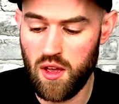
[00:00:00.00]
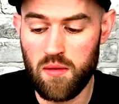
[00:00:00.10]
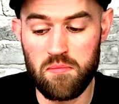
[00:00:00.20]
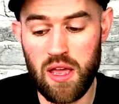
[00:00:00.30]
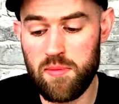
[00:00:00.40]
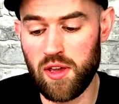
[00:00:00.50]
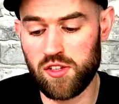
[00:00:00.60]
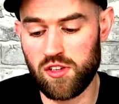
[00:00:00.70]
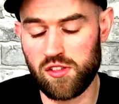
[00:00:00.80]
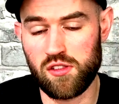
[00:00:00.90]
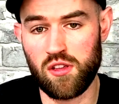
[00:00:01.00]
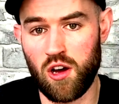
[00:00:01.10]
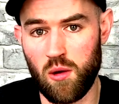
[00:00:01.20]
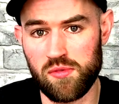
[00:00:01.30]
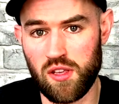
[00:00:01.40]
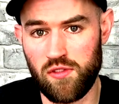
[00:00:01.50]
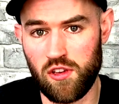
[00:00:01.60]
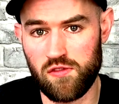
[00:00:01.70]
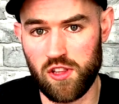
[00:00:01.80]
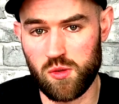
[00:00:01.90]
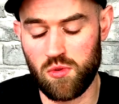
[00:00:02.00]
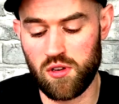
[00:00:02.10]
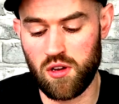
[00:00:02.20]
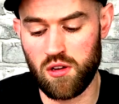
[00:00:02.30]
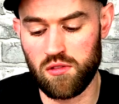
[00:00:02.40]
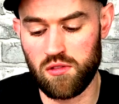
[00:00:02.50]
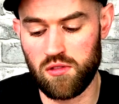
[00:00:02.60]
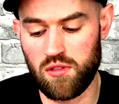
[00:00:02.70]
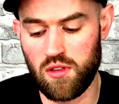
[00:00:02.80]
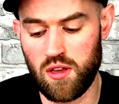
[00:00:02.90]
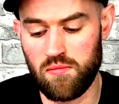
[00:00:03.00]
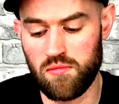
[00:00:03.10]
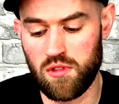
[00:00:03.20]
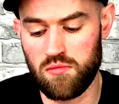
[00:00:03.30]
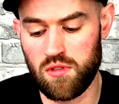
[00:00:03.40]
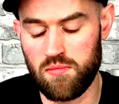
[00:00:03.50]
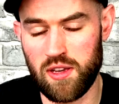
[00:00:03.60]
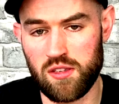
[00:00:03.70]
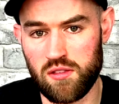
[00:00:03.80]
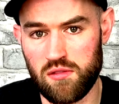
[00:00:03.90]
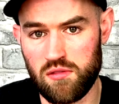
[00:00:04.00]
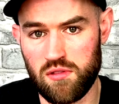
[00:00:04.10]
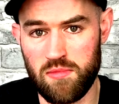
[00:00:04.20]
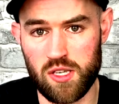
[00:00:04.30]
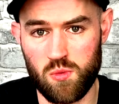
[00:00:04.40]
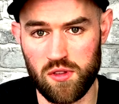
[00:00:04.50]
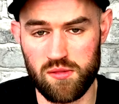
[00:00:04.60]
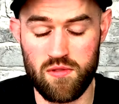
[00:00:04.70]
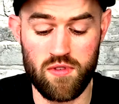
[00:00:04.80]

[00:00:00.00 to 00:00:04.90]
Maybe it's just that the hops they've used for this one aren't the best ones.